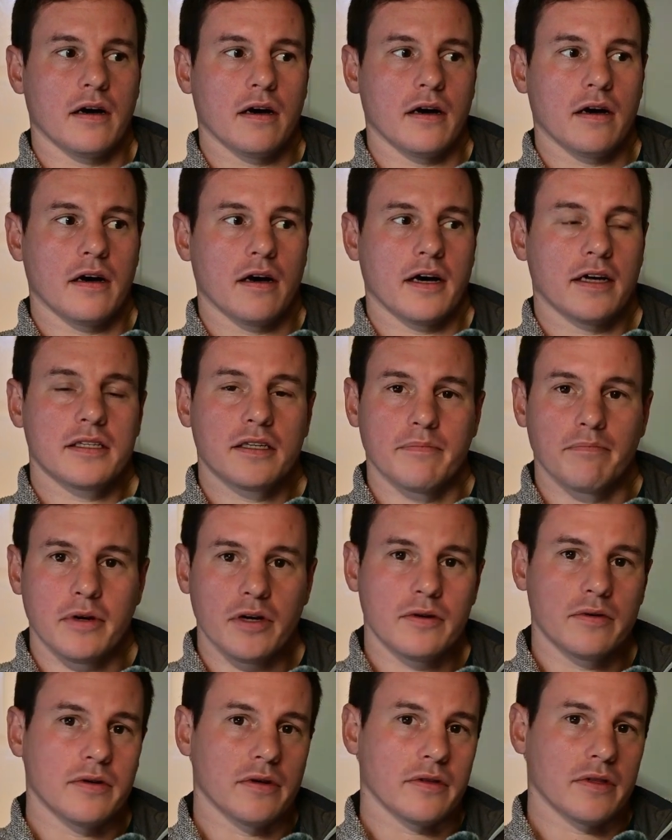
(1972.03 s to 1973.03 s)
I had to
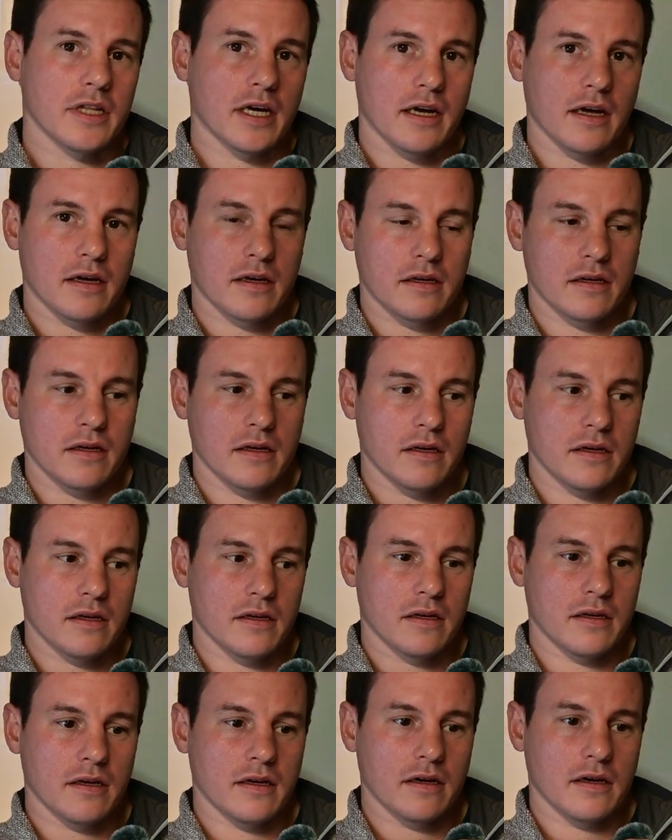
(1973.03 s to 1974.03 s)
build on that.
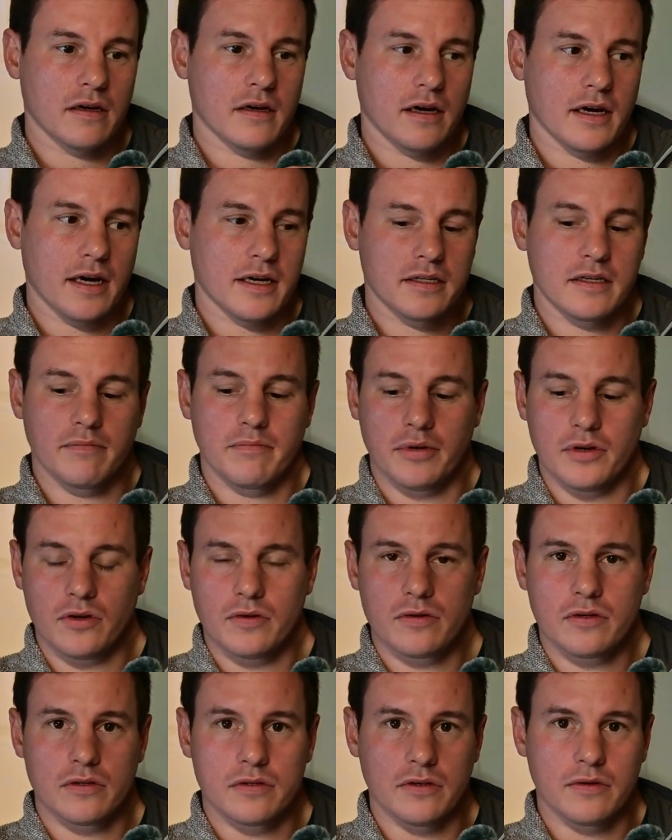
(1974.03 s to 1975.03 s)
I had to
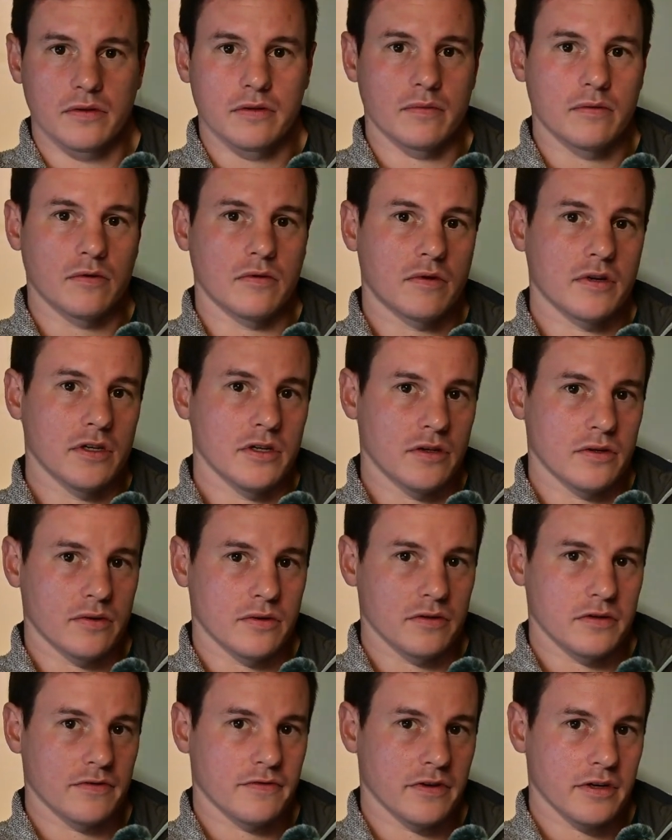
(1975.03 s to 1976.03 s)
build on doing the walking
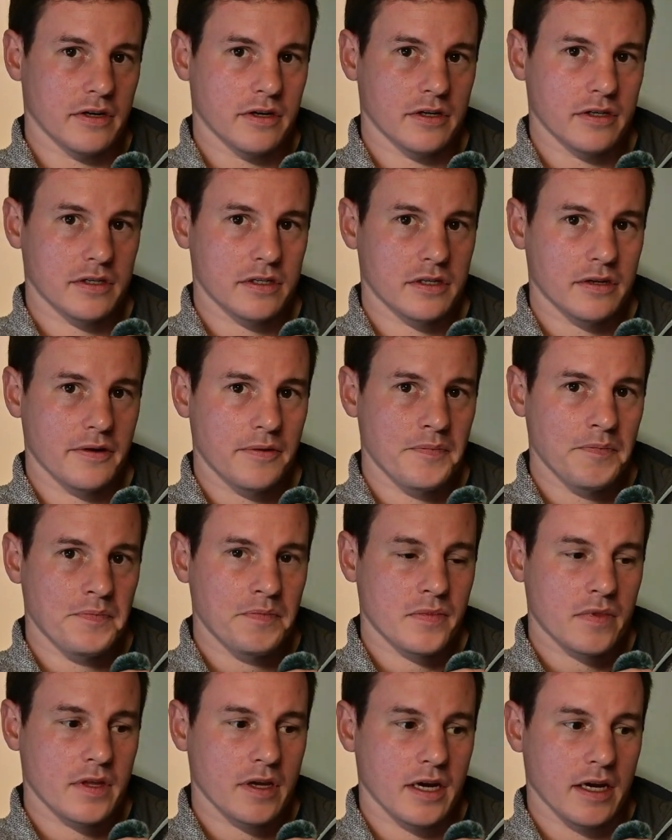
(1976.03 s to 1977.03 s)
tours first,
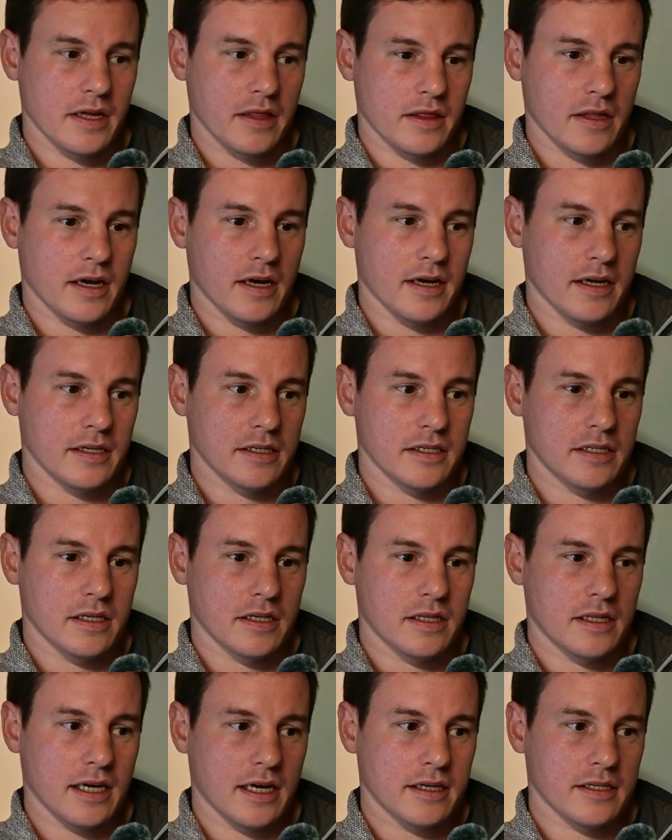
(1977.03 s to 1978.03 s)
and
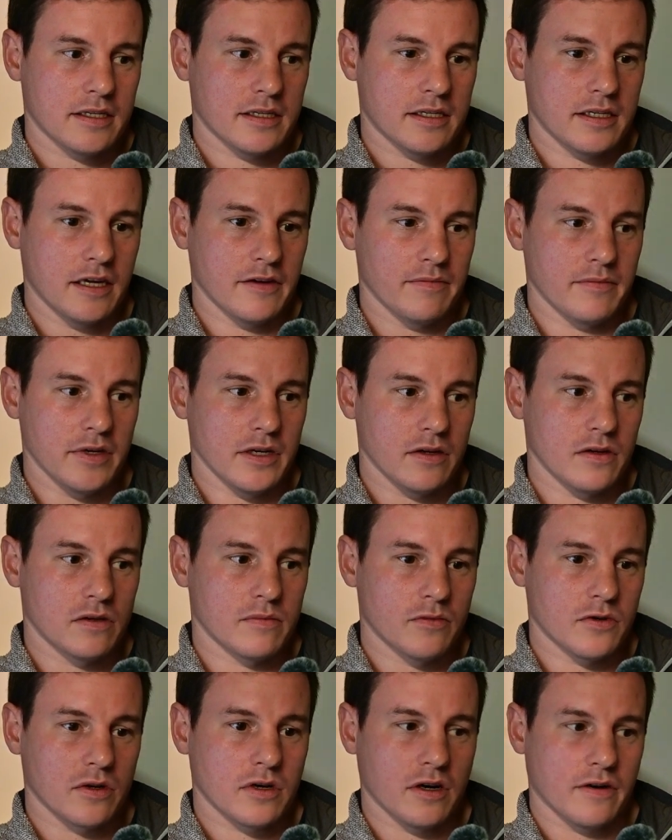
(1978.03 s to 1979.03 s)
that's given me a
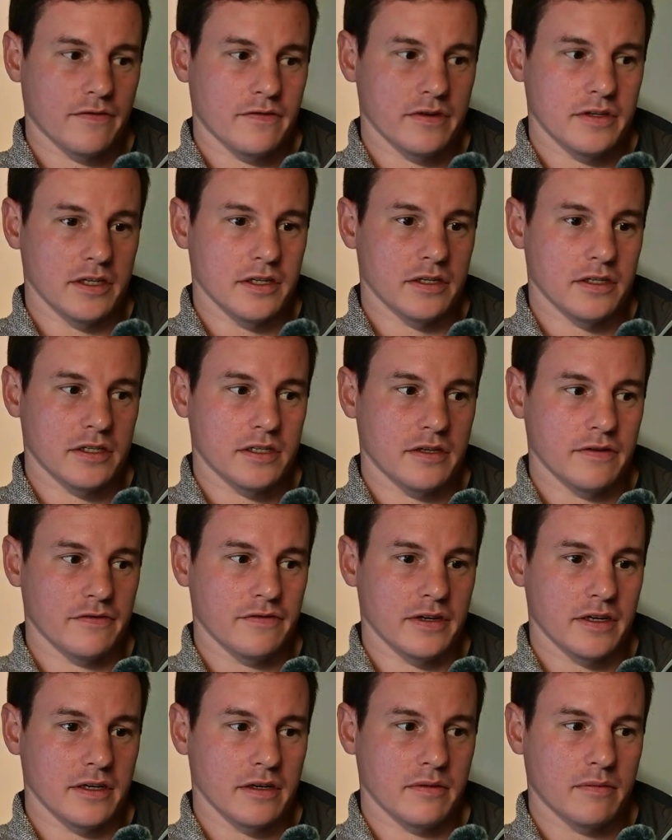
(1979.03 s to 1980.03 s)
lot more confidence to
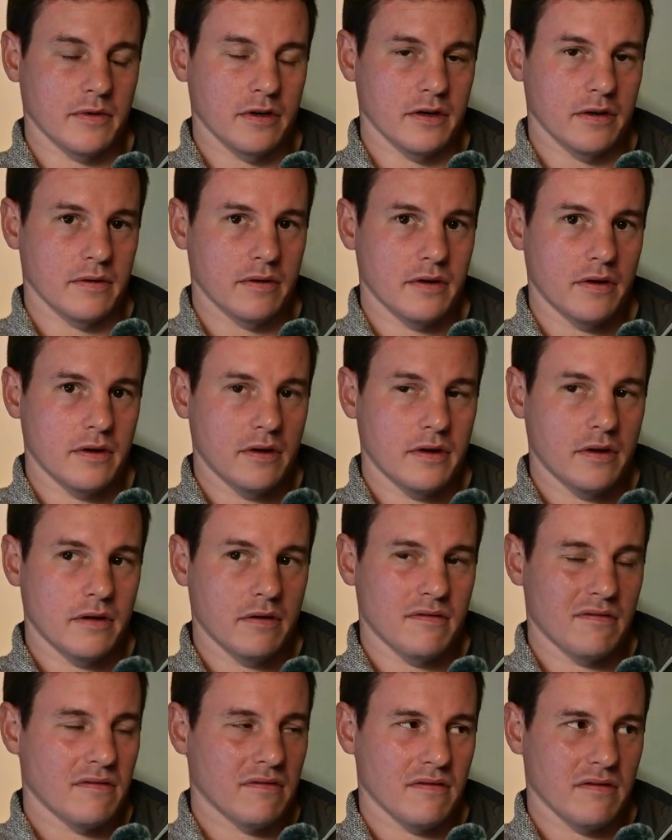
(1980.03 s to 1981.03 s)
think, well,
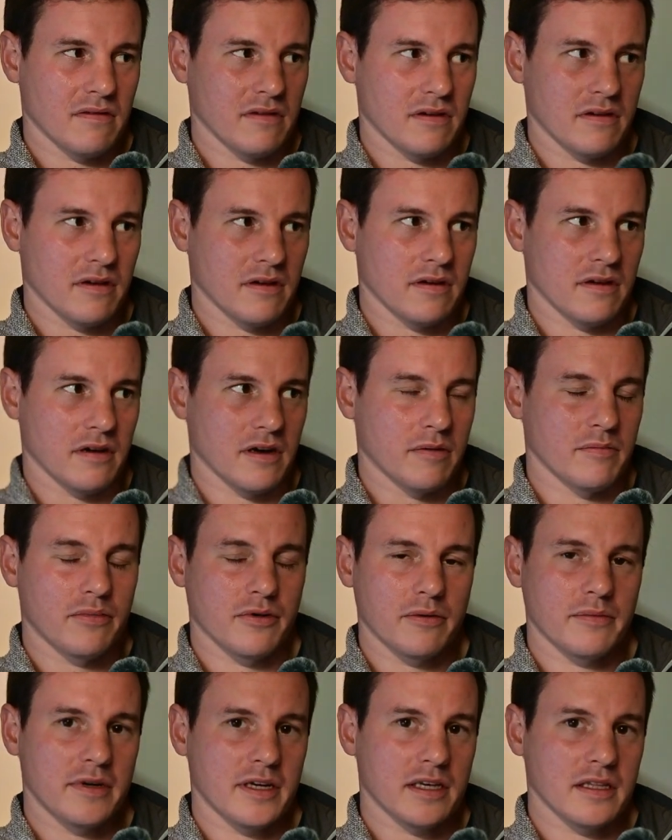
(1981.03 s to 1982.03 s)
I'm
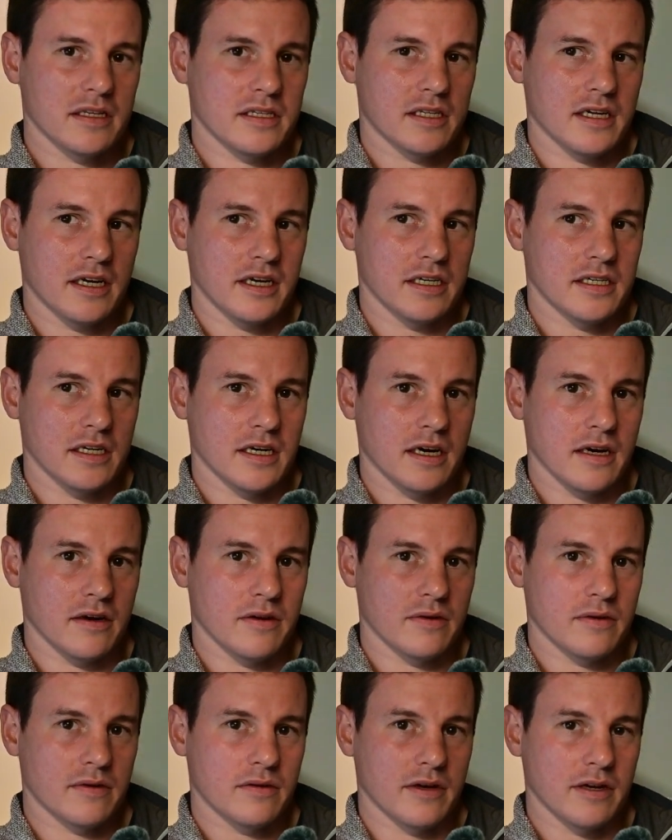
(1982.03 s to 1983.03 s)
probably at the stage
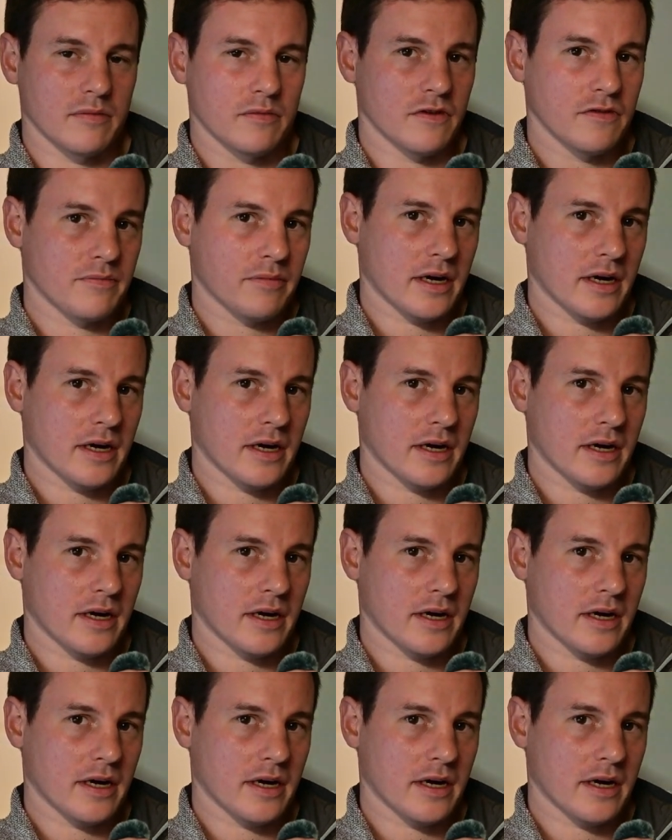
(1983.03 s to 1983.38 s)
now, and with